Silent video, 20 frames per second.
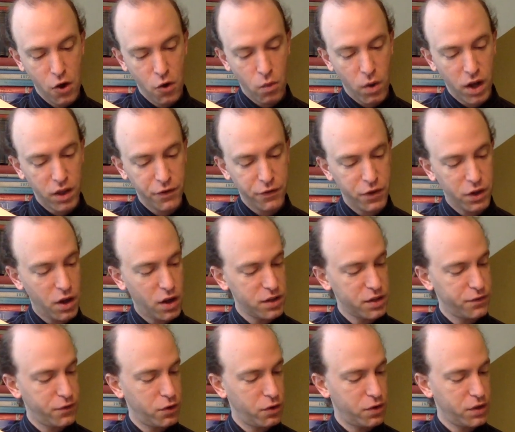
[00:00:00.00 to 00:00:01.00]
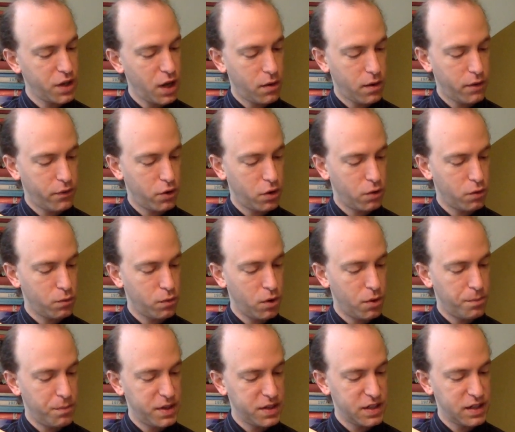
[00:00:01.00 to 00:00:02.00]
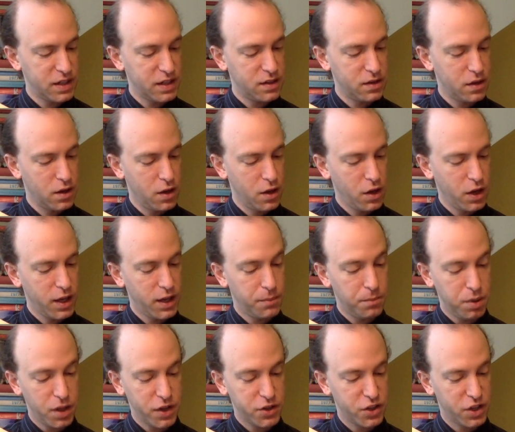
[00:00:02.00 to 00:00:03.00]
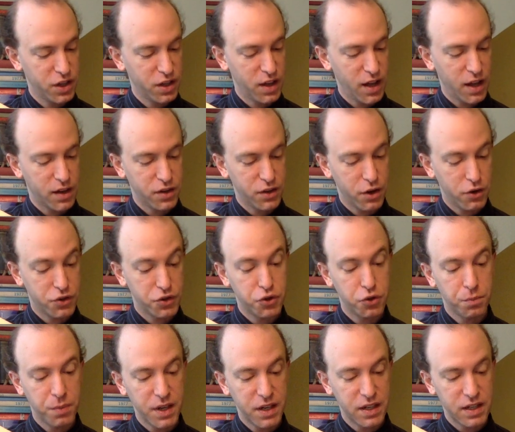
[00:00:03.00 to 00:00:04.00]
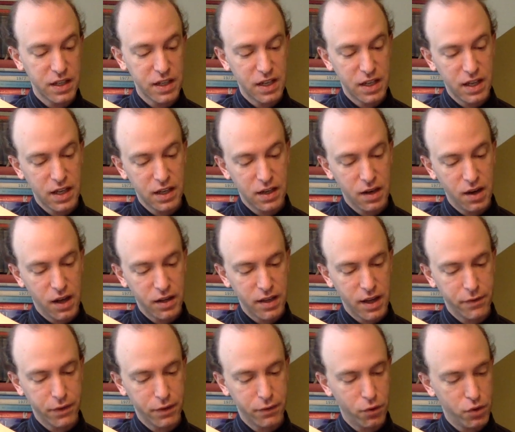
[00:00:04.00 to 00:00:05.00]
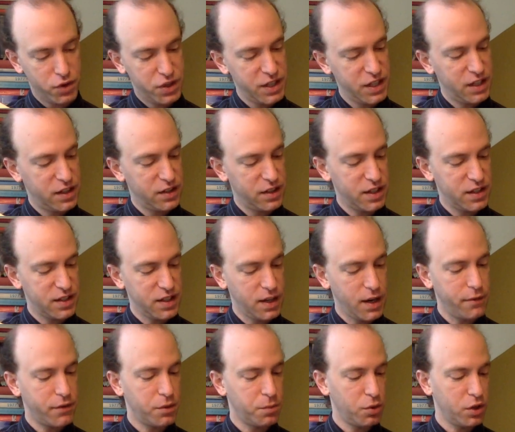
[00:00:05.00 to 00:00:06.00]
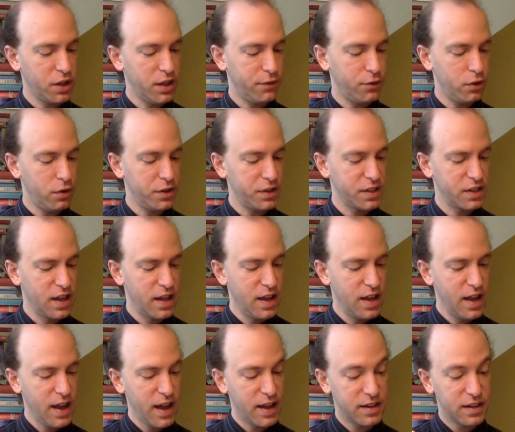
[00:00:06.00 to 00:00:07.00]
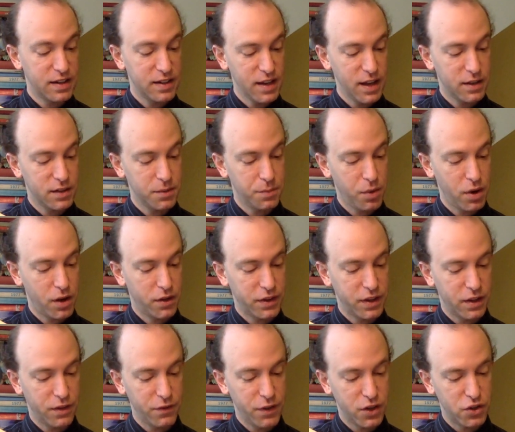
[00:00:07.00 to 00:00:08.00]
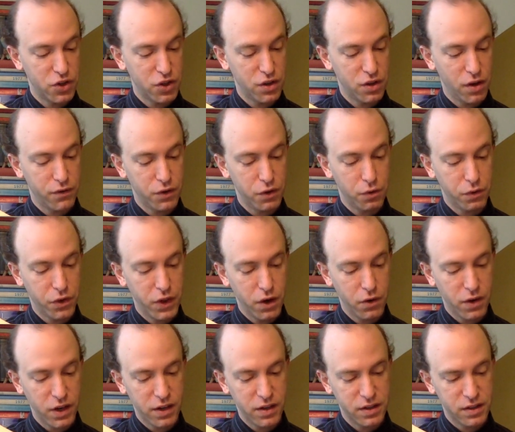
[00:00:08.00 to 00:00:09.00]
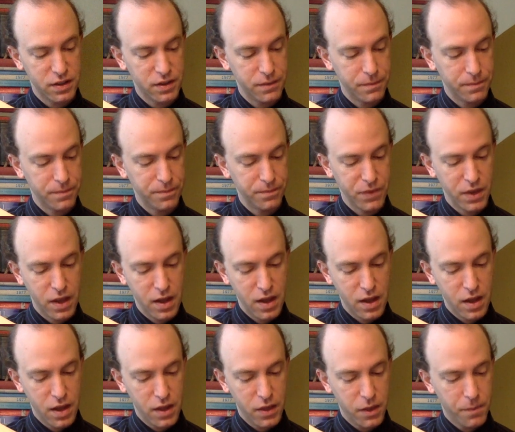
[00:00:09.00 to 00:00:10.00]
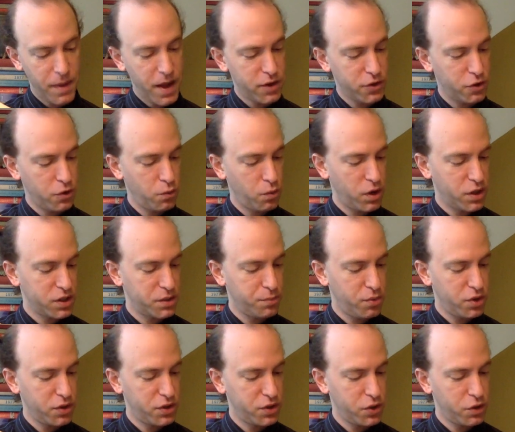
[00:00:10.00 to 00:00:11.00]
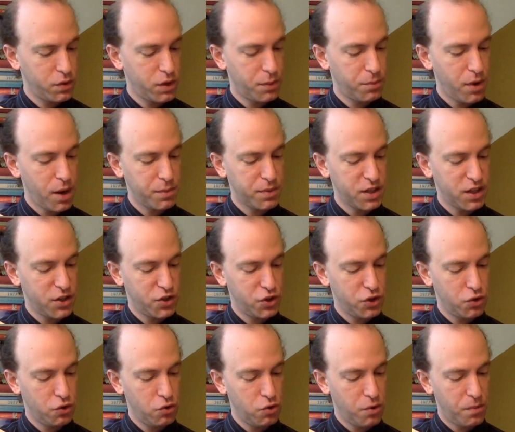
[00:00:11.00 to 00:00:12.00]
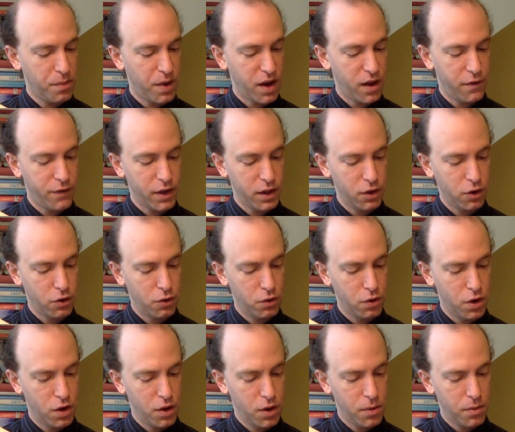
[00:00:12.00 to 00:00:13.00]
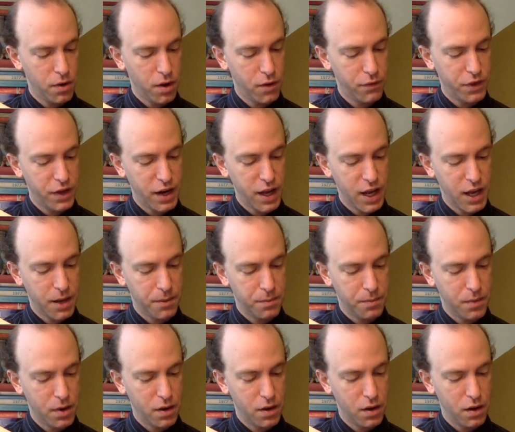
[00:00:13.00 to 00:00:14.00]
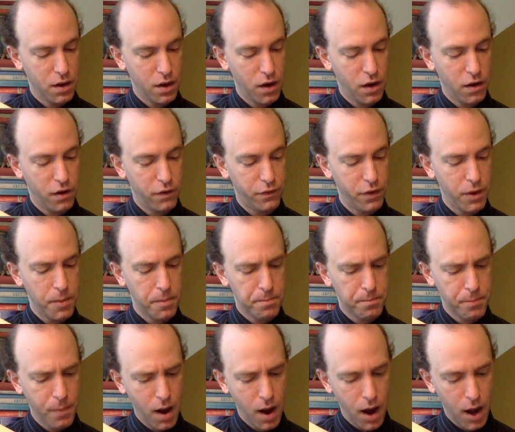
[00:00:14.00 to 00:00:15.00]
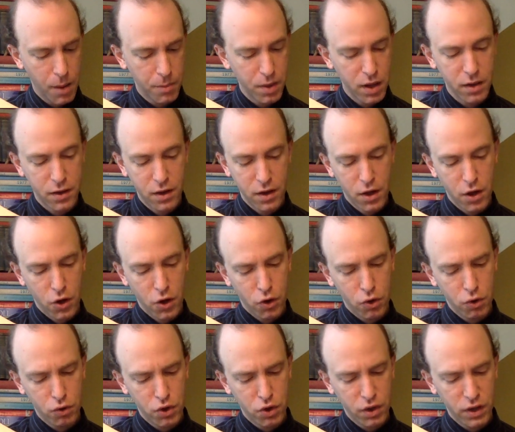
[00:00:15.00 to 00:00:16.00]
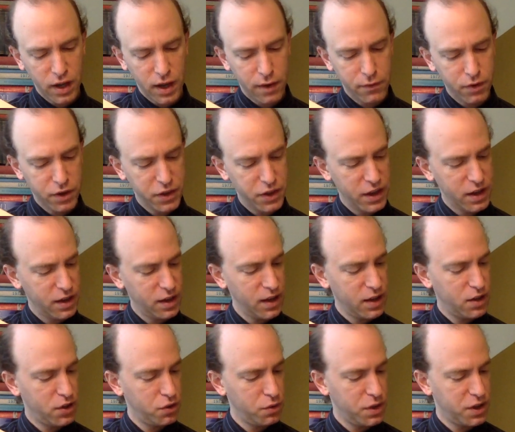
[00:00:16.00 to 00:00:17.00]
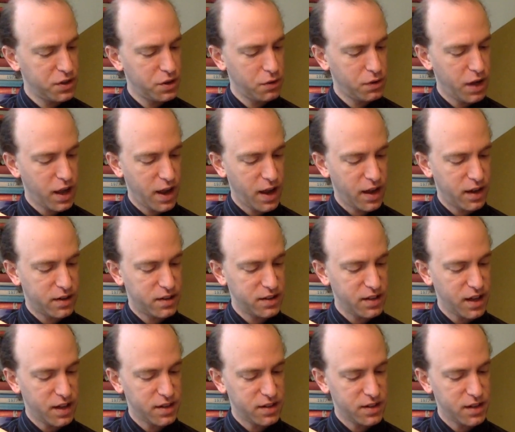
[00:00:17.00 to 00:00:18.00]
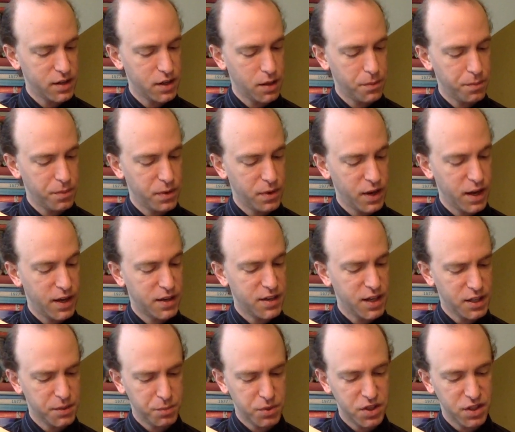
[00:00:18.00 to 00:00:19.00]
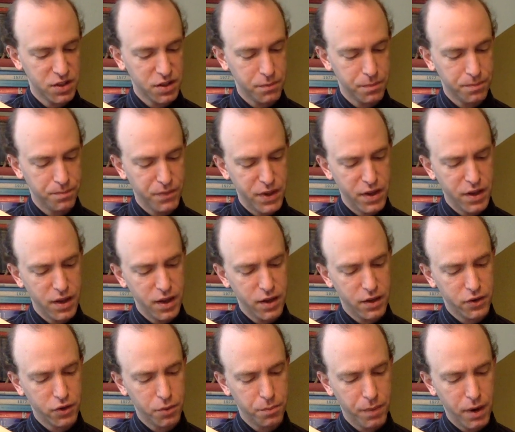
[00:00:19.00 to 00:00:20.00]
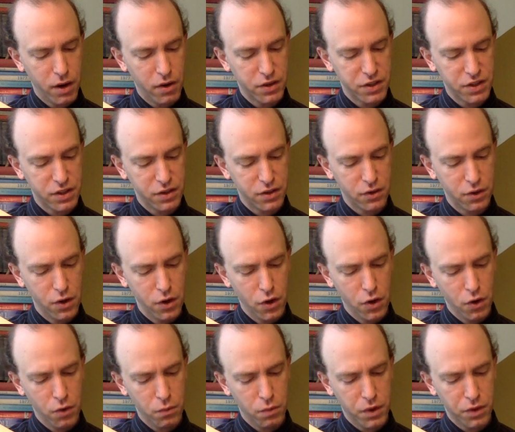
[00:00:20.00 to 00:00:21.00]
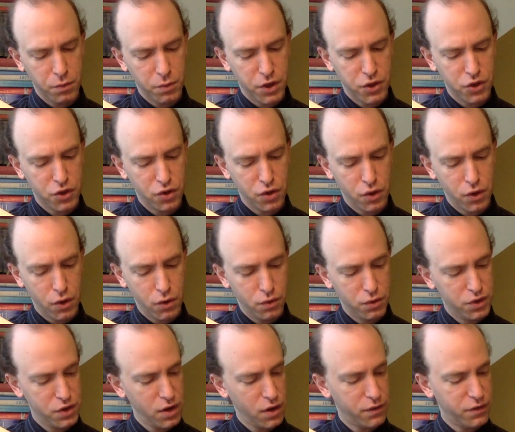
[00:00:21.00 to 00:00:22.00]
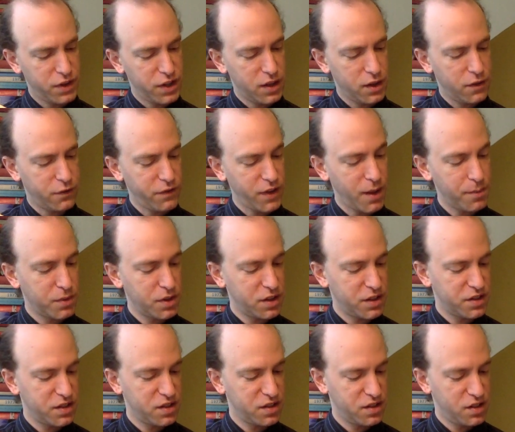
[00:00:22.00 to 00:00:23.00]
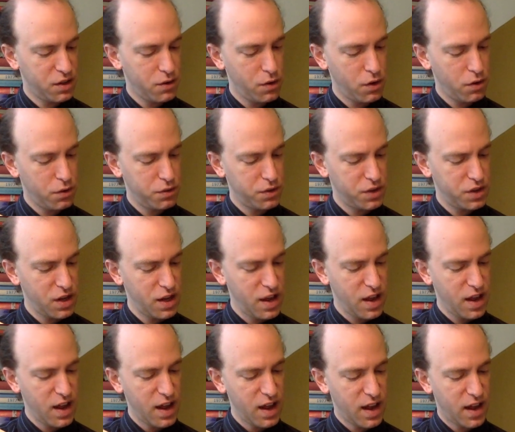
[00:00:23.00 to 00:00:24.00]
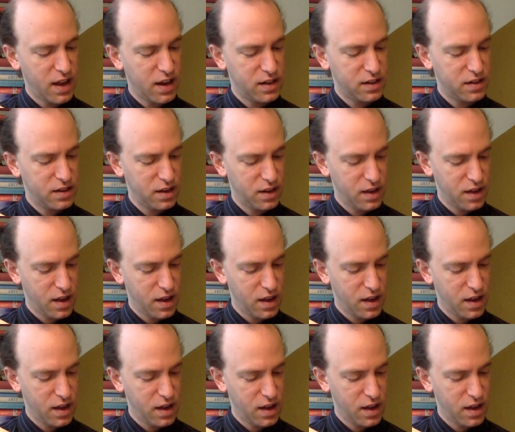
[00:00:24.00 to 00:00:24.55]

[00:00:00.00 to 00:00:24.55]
While the philosophers, however, were busied in blushing at their stupidity in not having foreseen these inevitable evils, and intent upon the invention of new theories, the matter was put to an abrupt issue by a fellow of the name of Mob, who took everything into his own hands and set up a despotism, in comparison with which those of the fabulous Zeros and